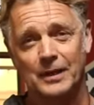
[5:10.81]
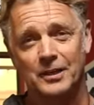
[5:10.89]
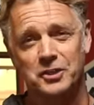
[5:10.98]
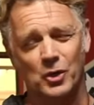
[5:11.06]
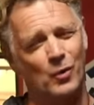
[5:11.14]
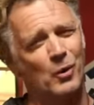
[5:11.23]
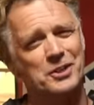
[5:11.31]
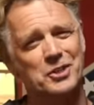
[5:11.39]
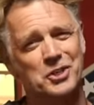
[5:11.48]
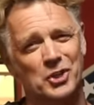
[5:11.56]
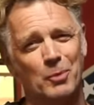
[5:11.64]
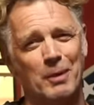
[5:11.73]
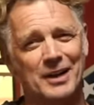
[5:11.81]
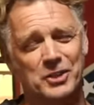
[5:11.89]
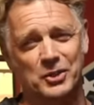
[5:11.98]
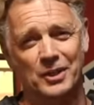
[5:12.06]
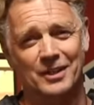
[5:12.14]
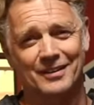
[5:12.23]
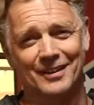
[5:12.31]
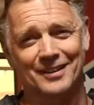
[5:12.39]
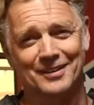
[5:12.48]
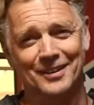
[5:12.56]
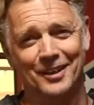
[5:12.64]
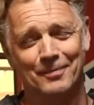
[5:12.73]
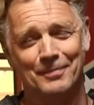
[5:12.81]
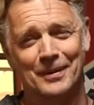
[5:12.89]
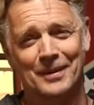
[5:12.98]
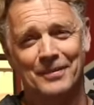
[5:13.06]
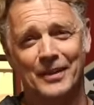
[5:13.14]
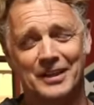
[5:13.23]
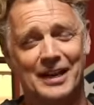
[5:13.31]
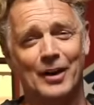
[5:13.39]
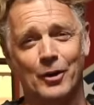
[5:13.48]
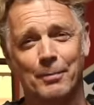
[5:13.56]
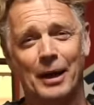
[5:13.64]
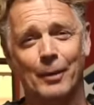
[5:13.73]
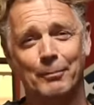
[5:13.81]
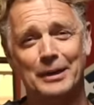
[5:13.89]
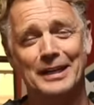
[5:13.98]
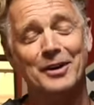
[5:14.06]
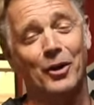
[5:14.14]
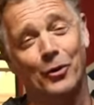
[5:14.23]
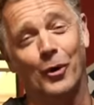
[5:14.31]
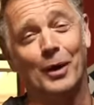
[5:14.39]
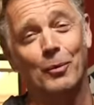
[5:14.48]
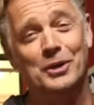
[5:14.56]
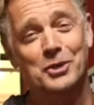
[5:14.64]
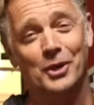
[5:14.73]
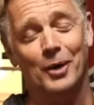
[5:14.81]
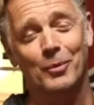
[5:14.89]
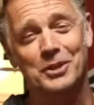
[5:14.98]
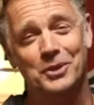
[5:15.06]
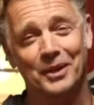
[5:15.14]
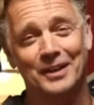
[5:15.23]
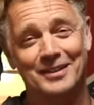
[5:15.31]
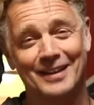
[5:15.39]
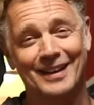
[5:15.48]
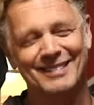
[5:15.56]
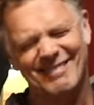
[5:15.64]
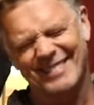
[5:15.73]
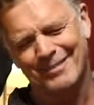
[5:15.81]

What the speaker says: So it wasn't so much that they cared about me, although I wish they did.